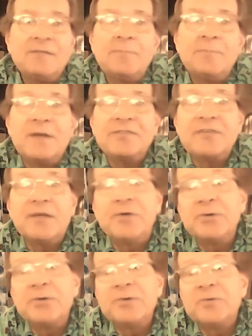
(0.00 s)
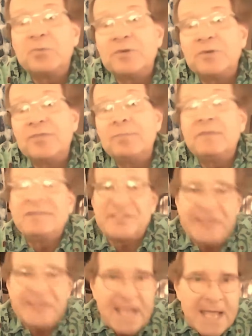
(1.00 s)
the best I could with
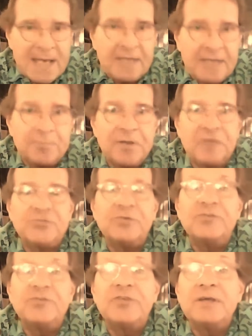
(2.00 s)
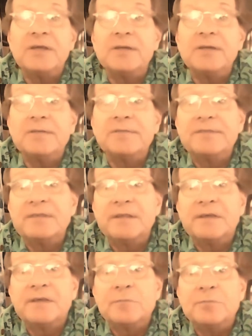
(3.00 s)
scanning pictures into
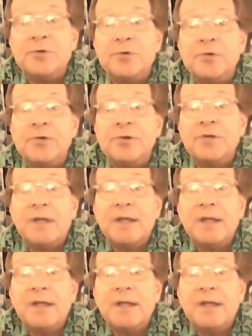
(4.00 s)
the computer